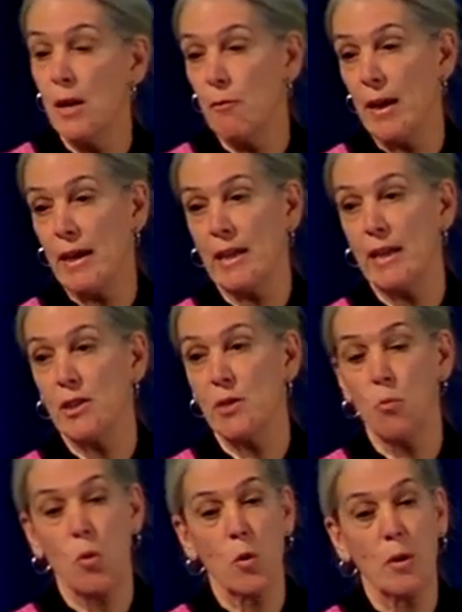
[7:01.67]
Frank
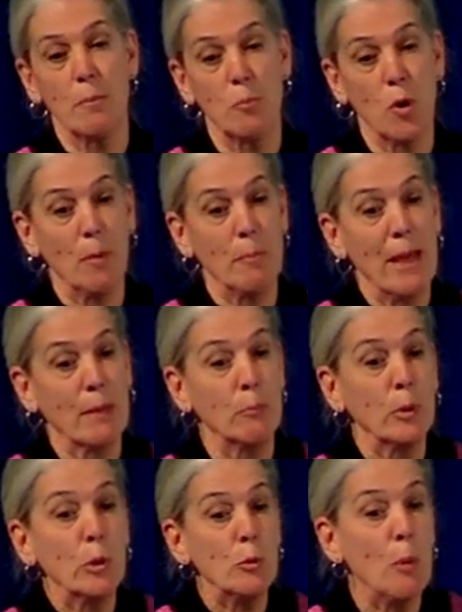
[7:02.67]
Kingdon Ward brought back
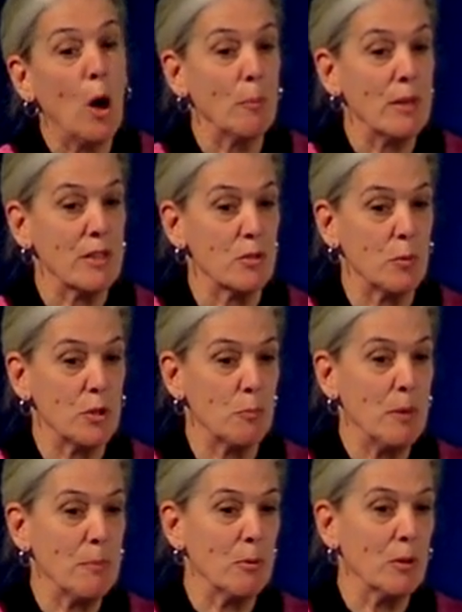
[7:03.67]
blue poppies, which
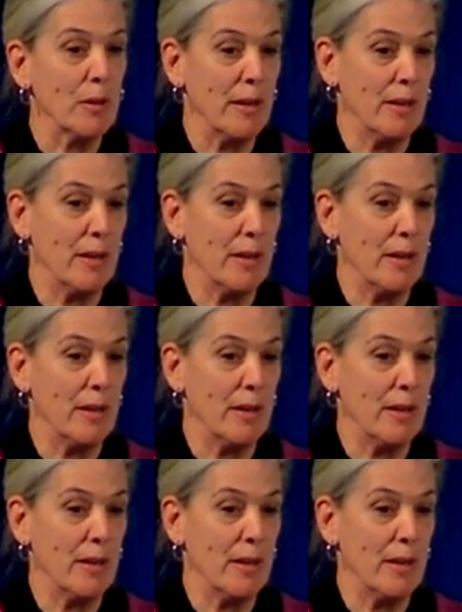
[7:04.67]
people